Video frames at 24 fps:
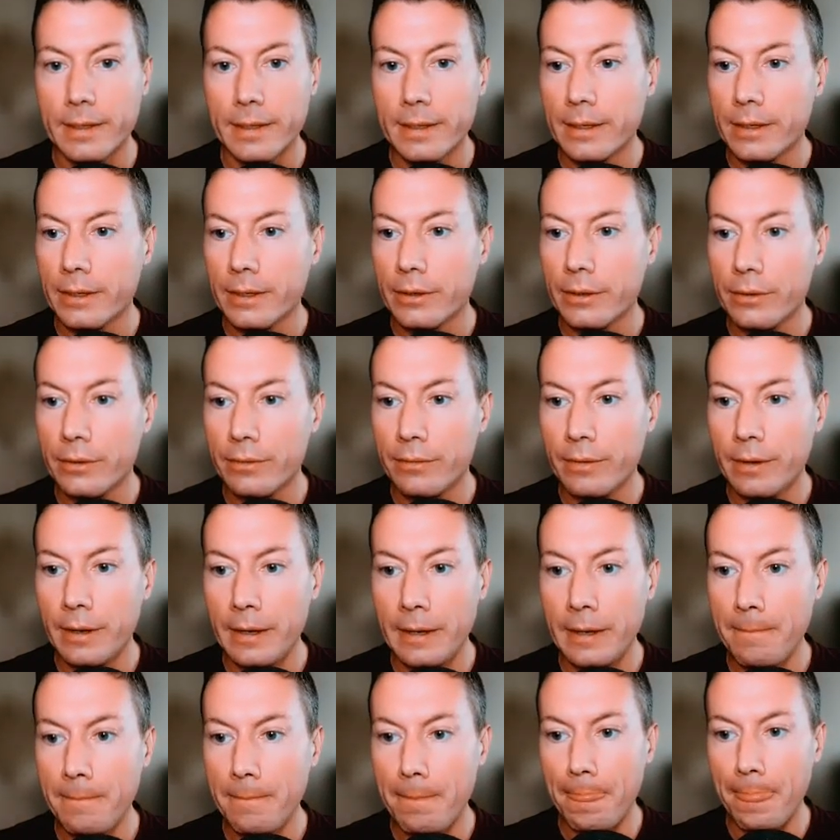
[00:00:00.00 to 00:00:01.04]
All
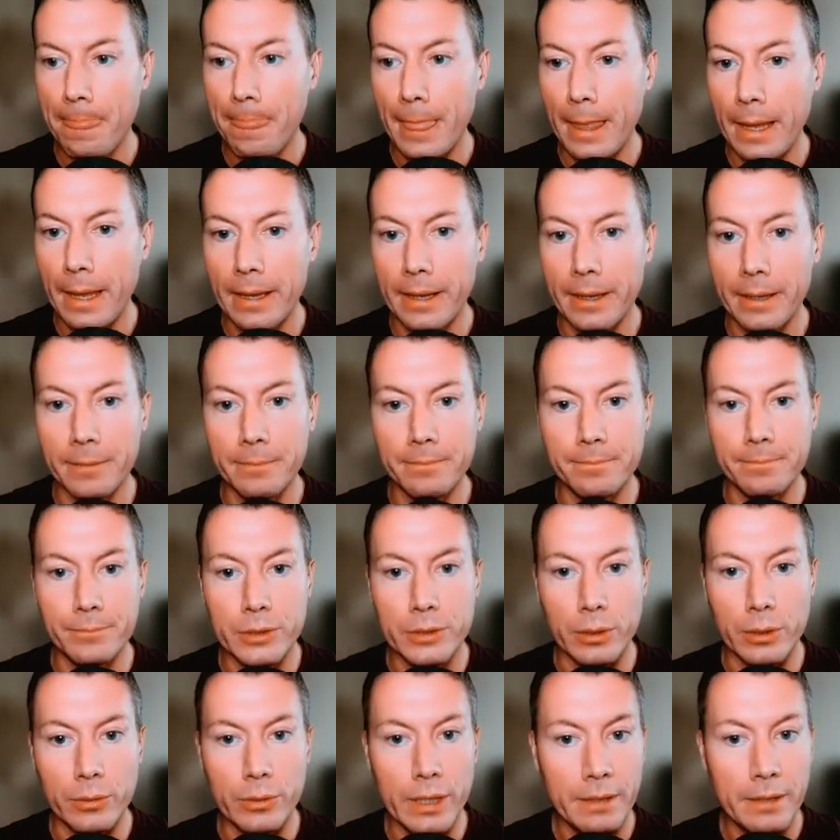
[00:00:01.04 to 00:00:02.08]
right.
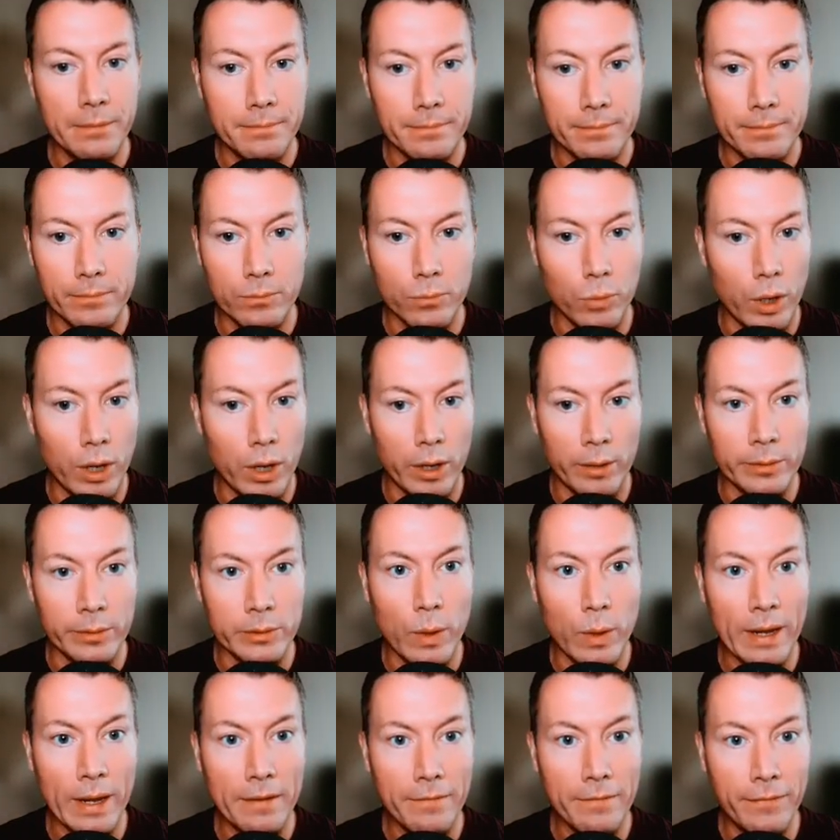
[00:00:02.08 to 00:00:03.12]
So yeah, what I was
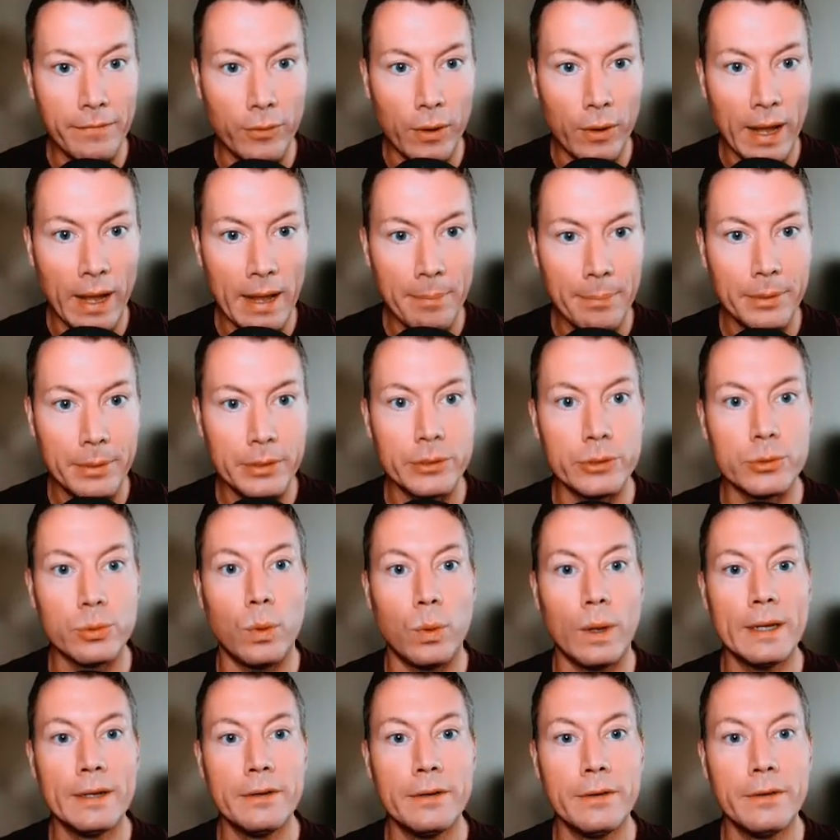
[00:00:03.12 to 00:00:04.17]
waiting for happened.
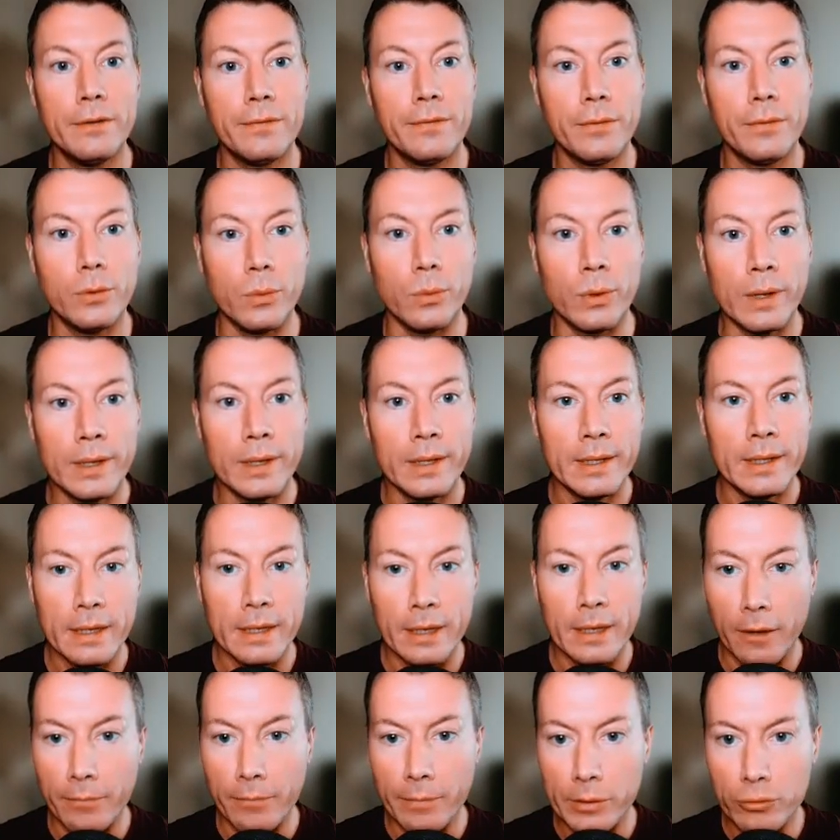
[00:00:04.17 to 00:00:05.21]
Wonderful.
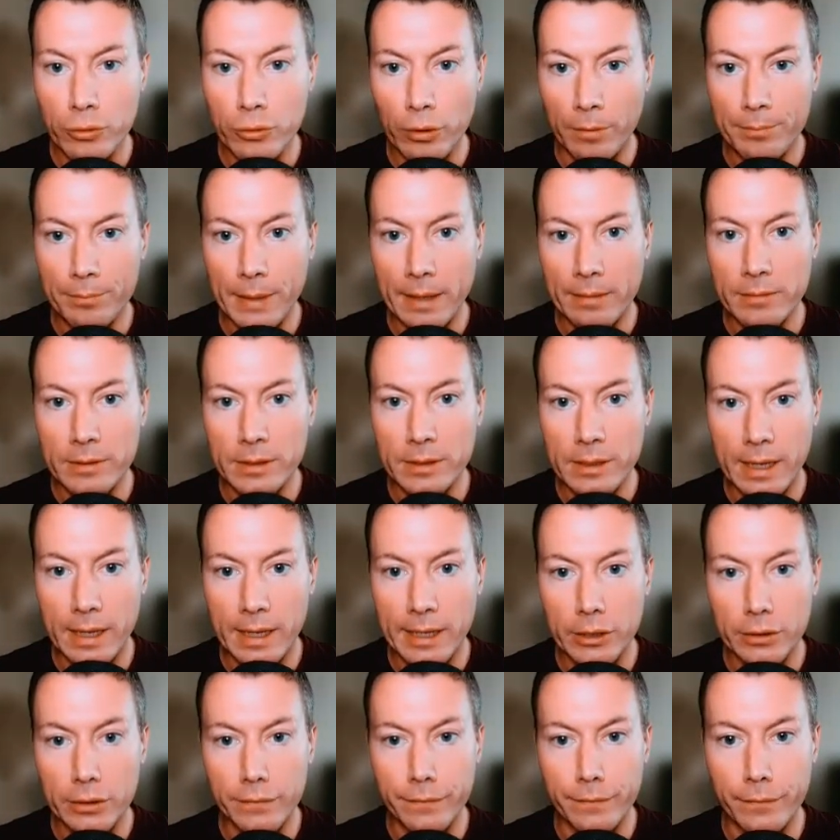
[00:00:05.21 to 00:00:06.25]
If we drop down to the
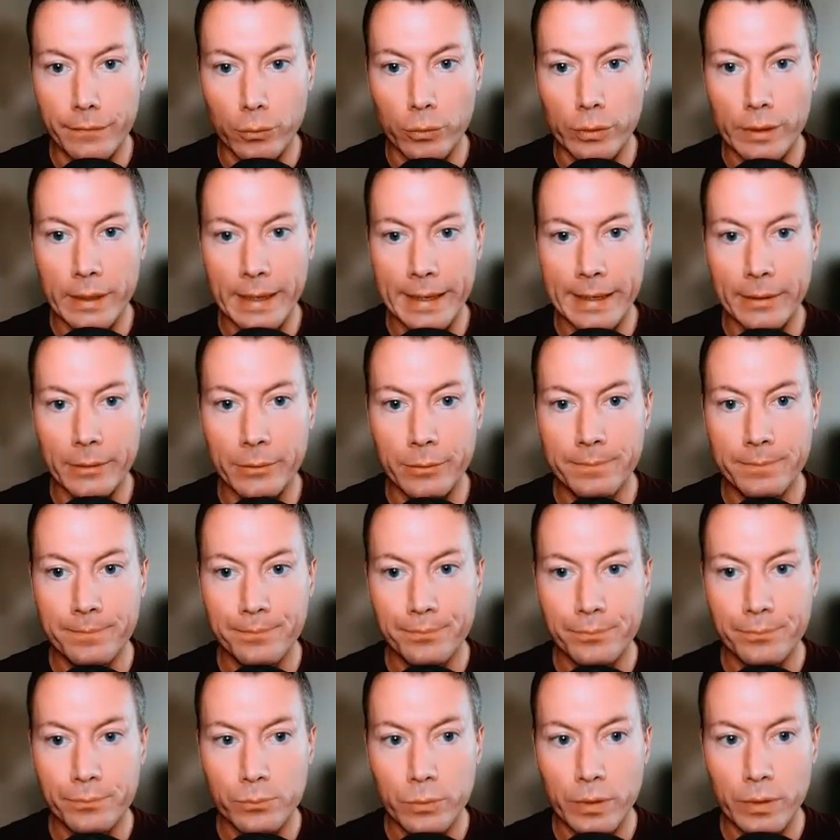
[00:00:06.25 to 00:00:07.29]
H4 now,
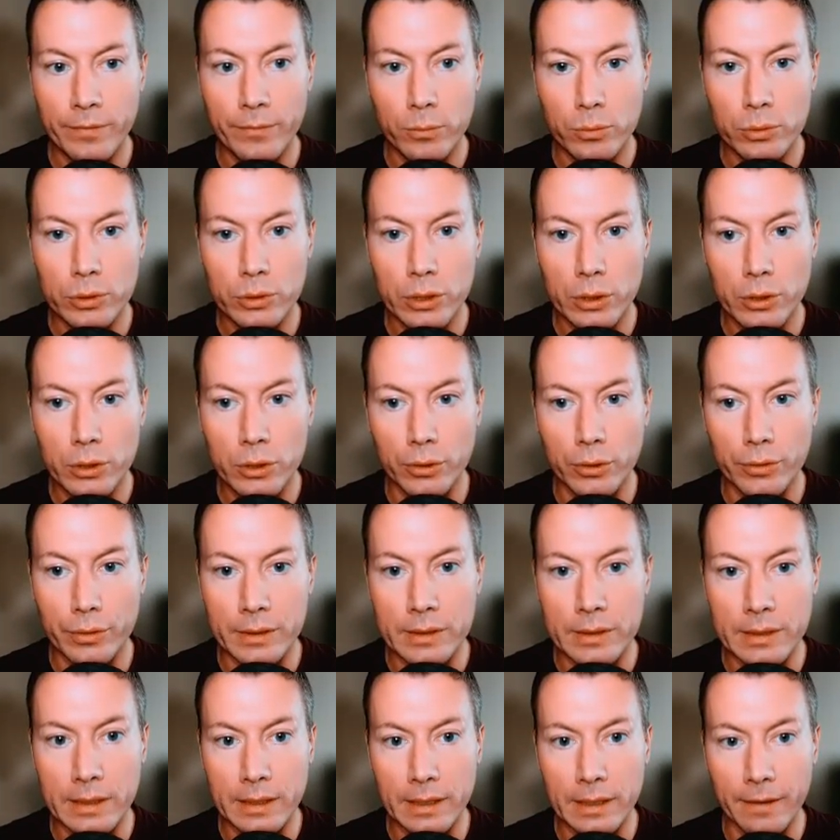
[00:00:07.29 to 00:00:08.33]
we've also got
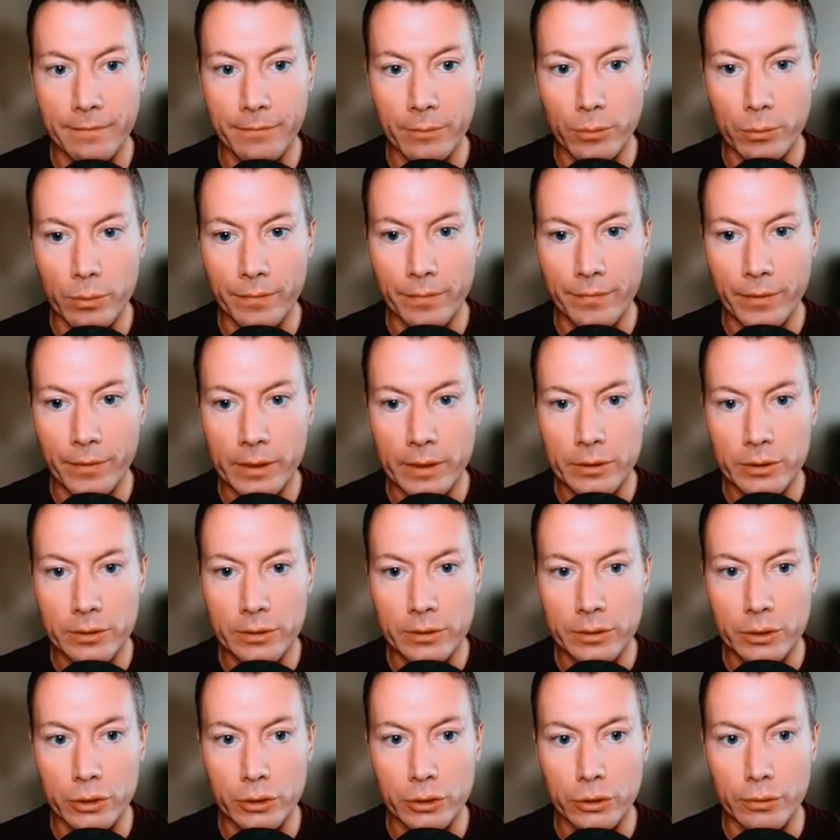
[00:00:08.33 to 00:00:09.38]
this level. If I just
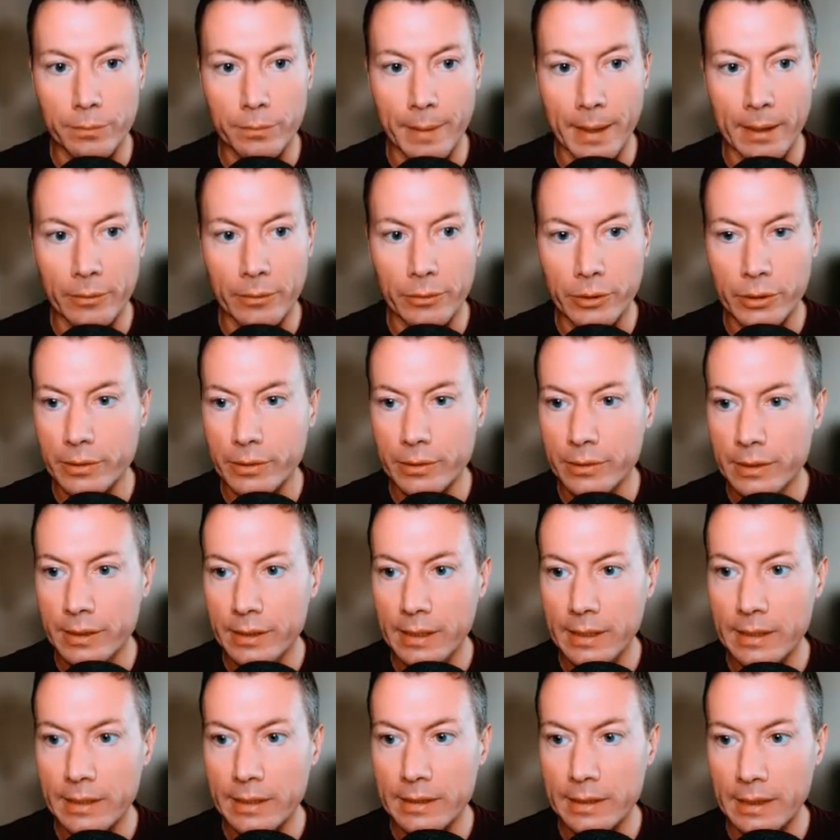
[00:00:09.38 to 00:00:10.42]
zoom out, you can see
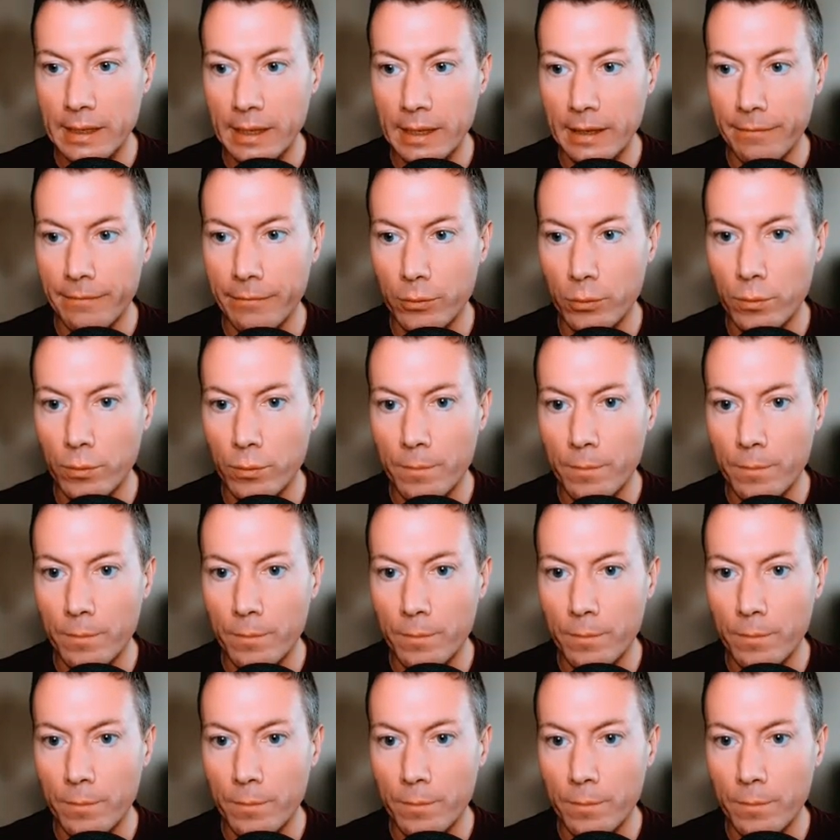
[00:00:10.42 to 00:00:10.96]
this level.